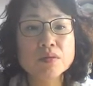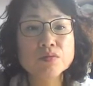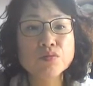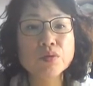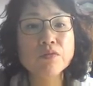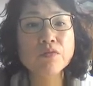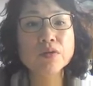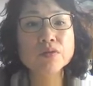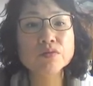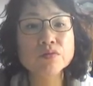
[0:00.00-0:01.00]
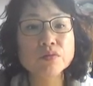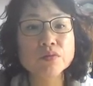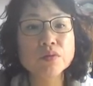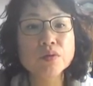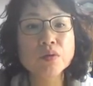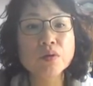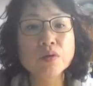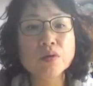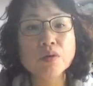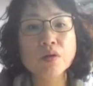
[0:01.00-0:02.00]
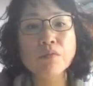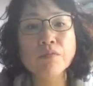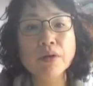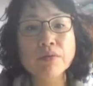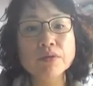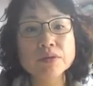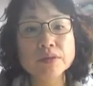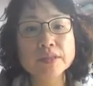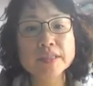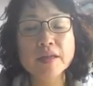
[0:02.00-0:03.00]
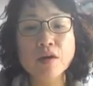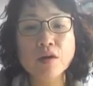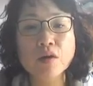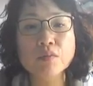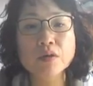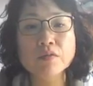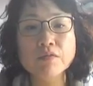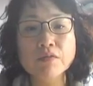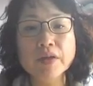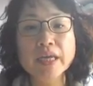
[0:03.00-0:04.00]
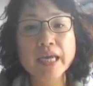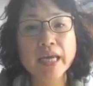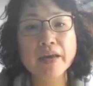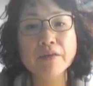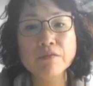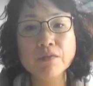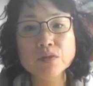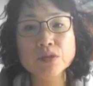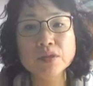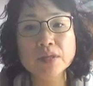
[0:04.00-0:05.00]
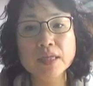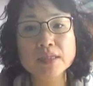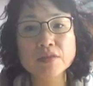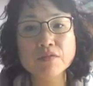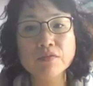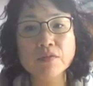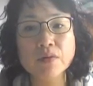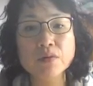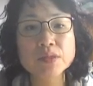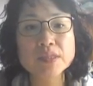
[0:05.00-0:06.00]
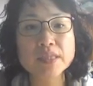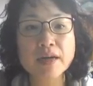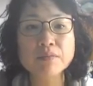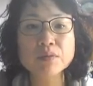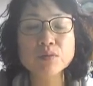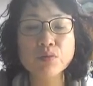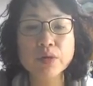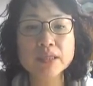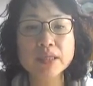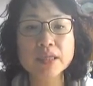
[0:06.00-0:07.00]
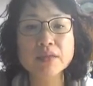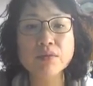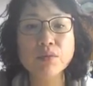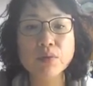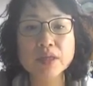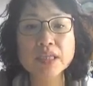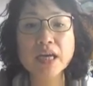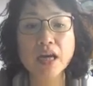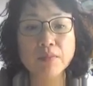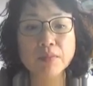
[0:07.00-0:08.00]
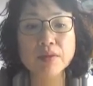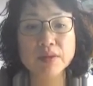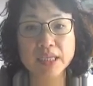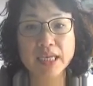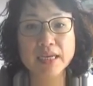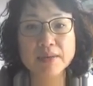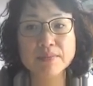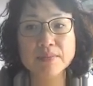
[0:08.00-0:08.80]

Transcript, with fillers: 3.2 Comparison of free and post test for self-directed running ability.